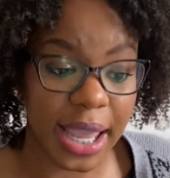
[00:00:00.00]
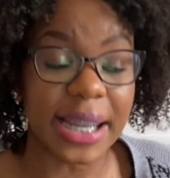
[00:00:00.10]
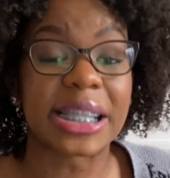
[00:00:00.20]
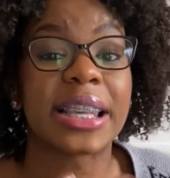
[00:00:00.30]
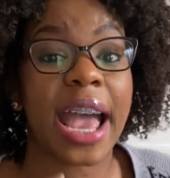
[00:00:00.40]

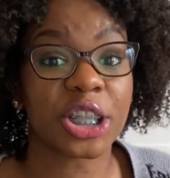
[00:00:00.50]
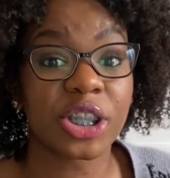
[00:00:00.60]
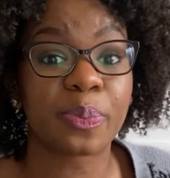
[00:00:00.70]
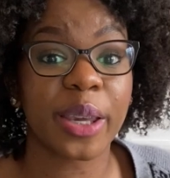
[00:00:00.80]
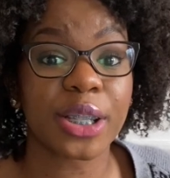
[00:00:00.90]
and he's
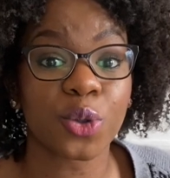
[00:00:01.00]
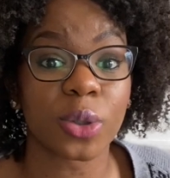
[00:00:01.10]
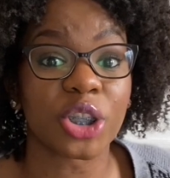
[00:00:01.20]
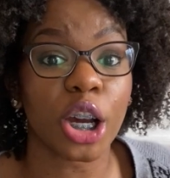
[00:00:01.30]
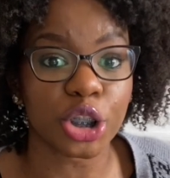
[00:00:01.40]
actually speaking
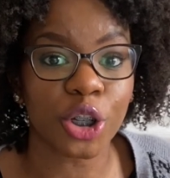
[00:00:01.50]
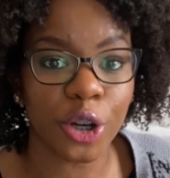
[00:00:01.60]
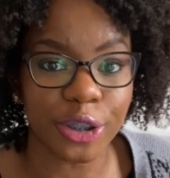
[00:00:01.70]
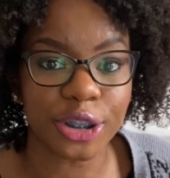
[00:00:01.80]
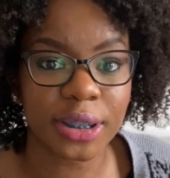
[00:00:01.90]
to a, a
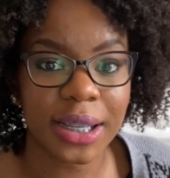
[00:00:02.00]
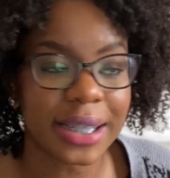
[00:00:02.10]
church.